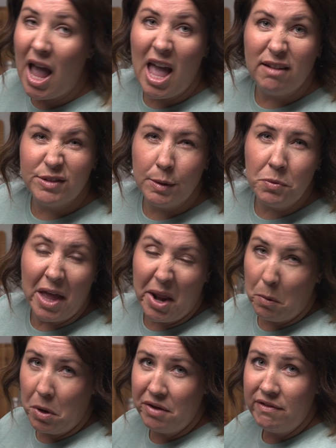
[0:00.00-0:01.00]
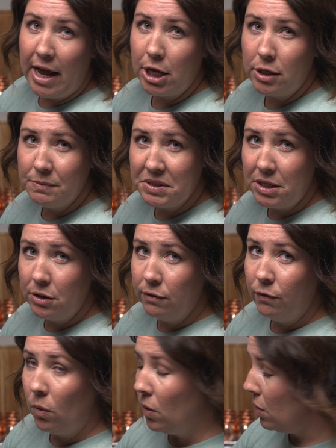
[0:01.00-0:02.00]
have something that I want to vacuum seal
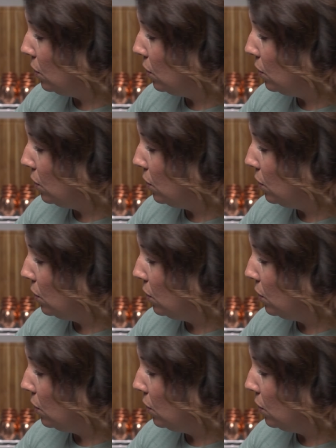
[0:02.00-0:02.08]
for